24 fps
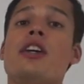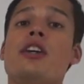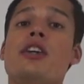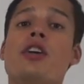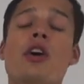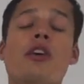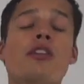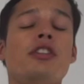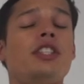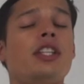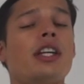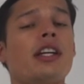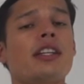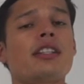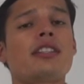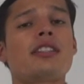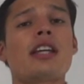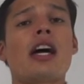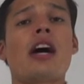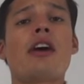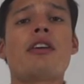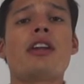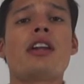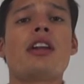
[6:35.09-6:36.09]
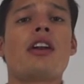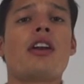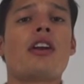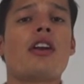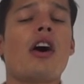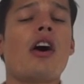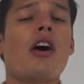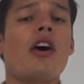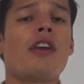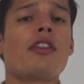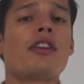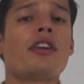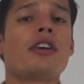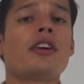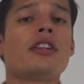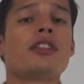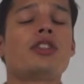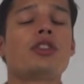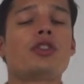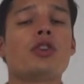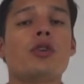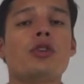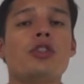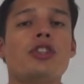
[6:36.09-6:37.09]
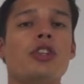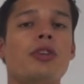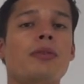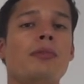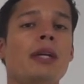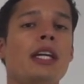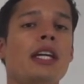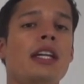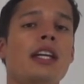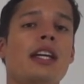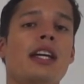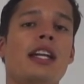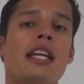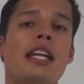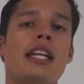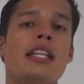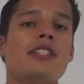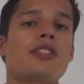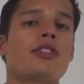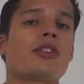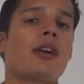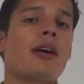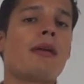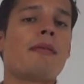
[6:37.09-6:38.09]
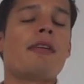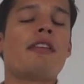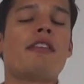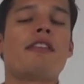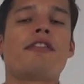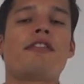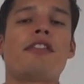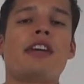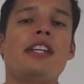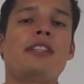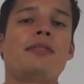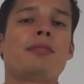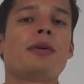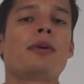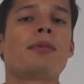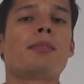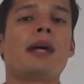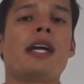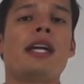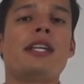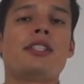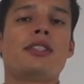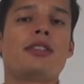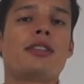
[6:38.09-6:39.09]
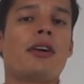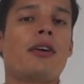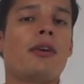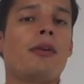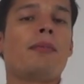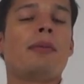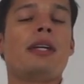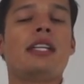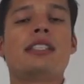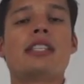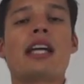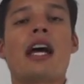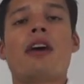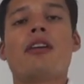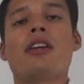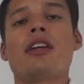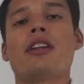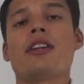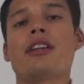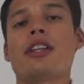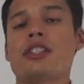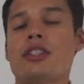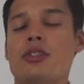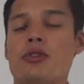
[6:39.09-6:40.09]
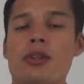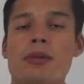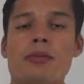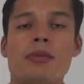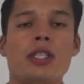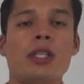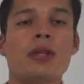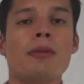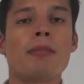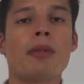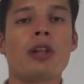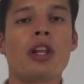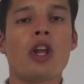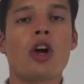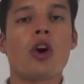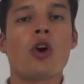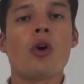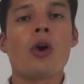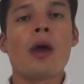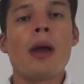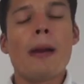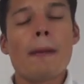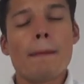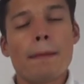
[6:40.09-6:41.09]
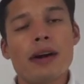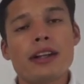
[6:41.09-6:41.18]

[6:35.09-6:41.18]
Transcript: Go check us out in our other social media and Instagram and Facebook page that will be down in the description below.